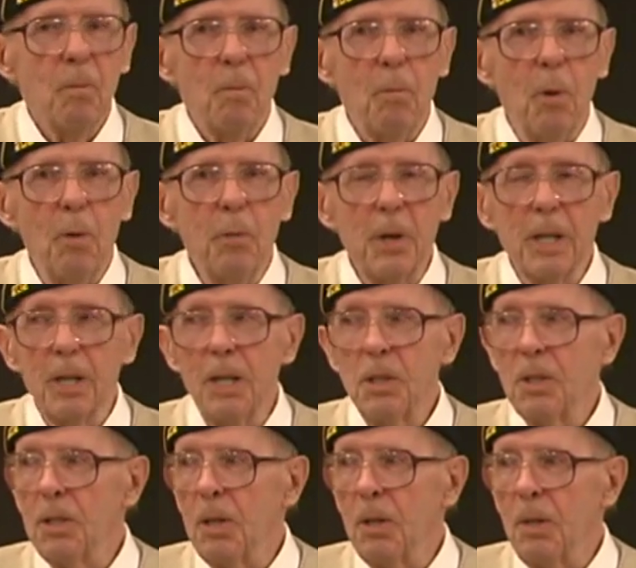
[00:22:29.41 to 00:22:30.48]
perfectly
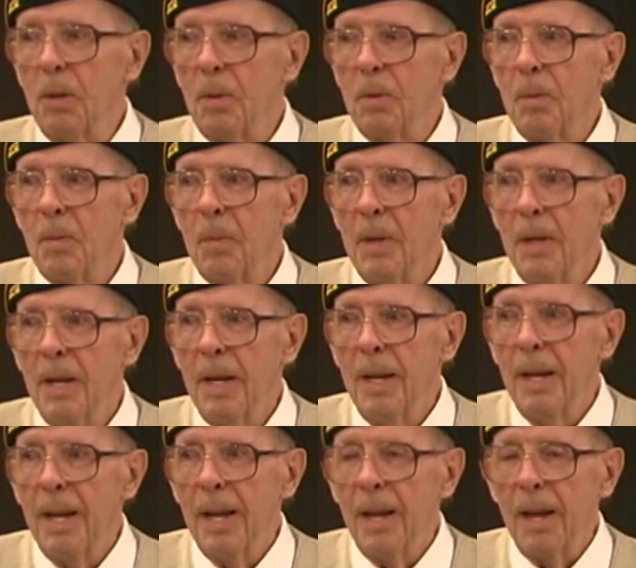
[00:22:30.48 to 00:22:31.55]
still.
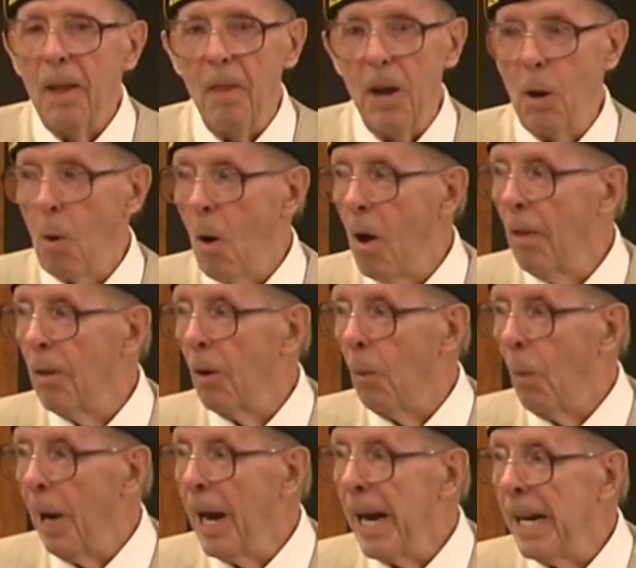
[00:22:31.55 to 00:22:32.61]
They were on their
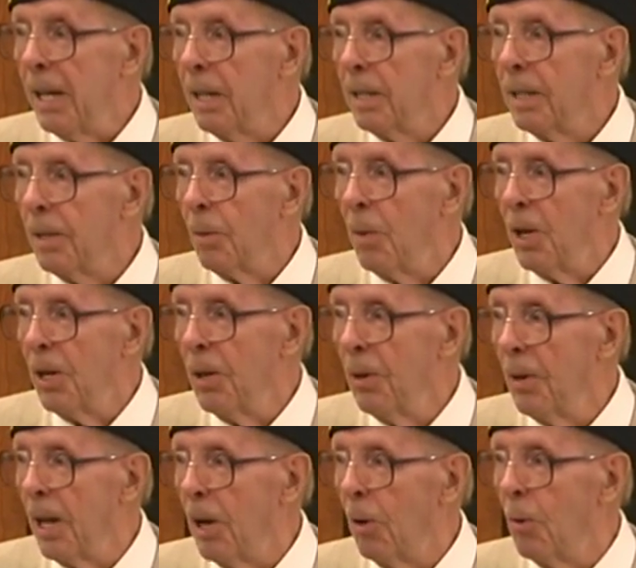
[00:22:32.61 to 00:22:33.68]
way. We
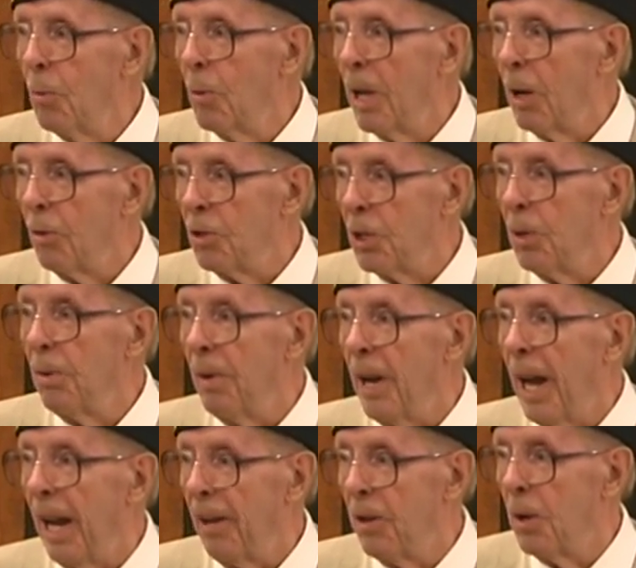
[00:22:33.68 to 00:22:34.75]
knew they were who they were shooting
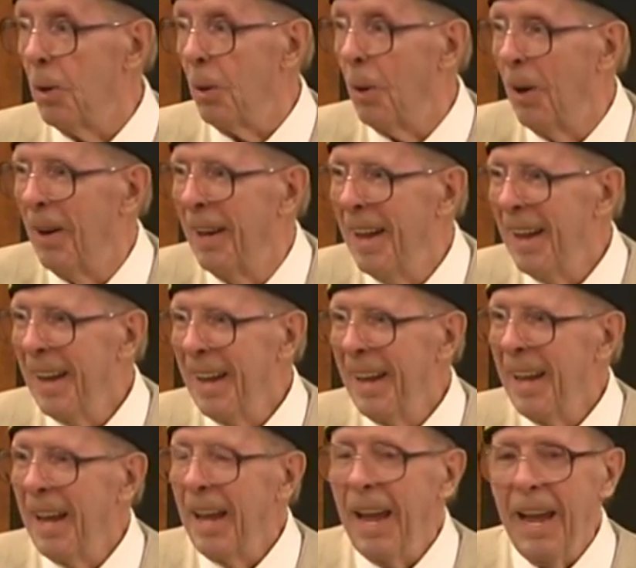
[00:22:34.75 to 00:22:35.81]
at, too.
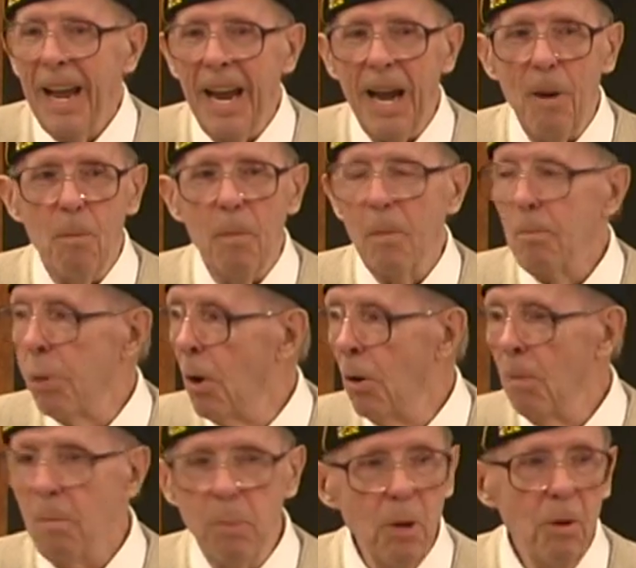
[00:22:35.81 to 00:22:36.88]
And
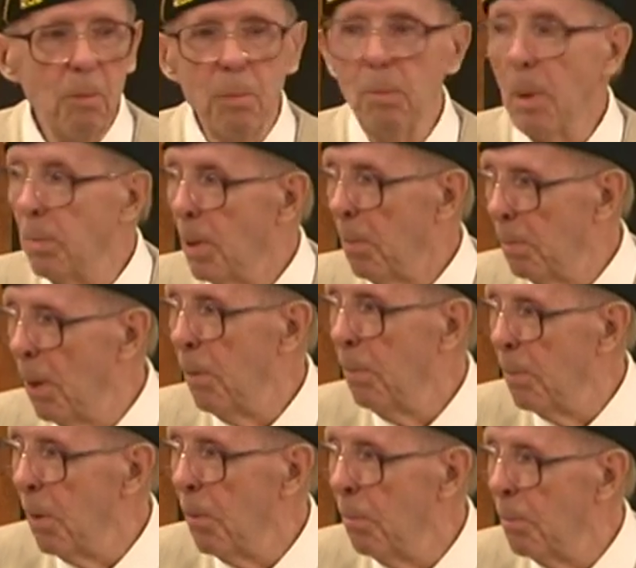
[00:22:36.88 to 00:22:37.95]
boom, boom, boom, boom, boom,
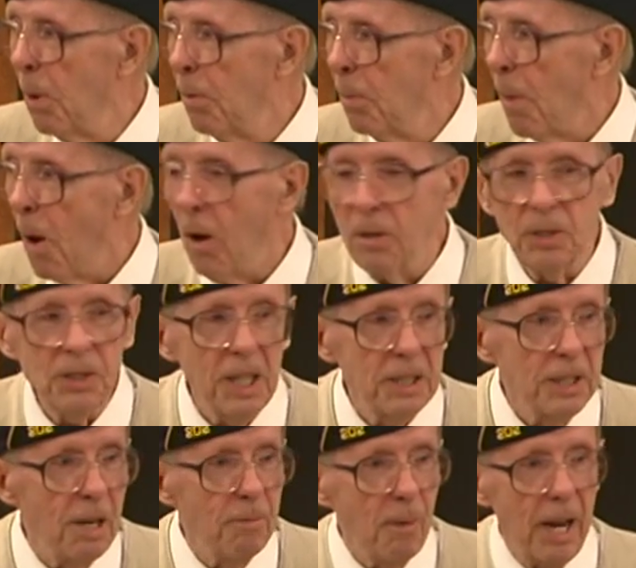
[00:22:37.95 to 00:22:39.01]
boom, boom. All
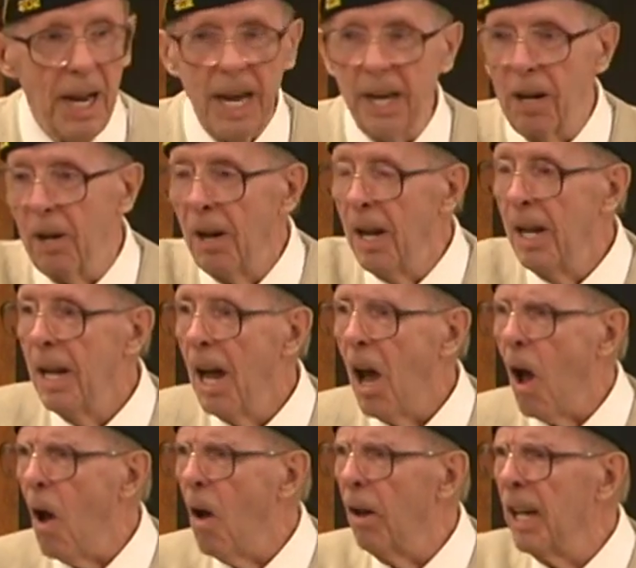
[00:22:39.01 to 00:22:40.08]
six of them landed,
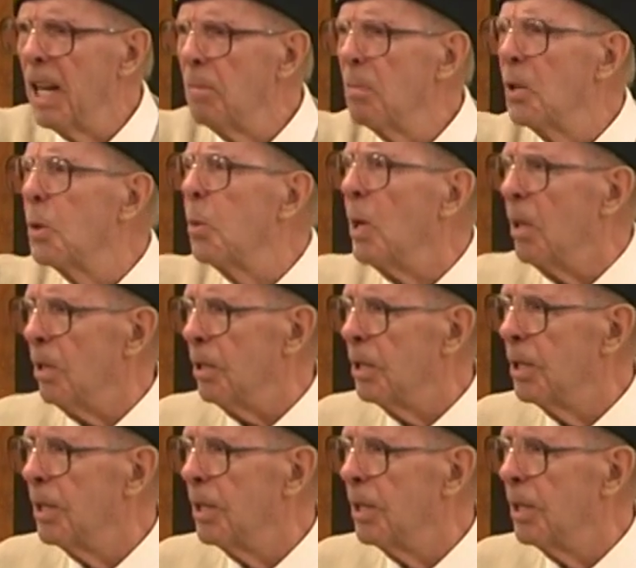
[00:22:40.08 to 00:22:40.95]
all in between us.